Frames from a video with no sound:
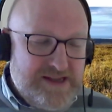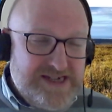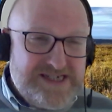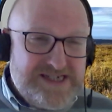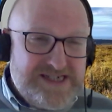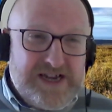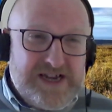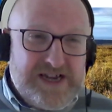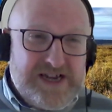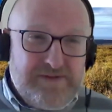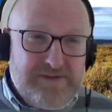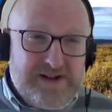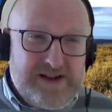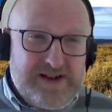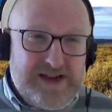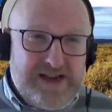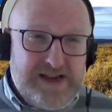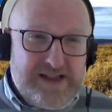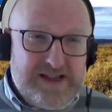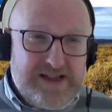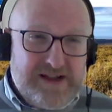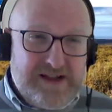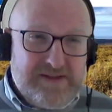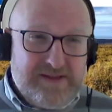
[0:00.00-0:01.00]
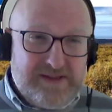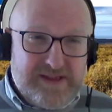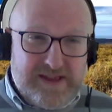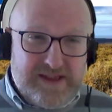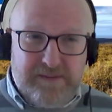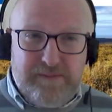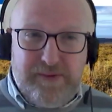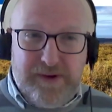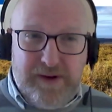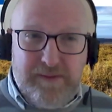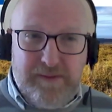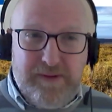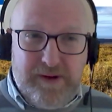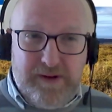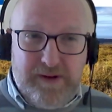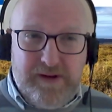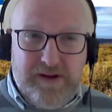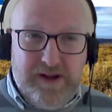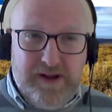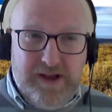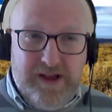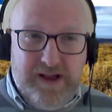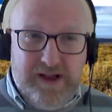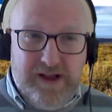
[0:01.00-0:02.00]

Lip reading: definitely that Pubble.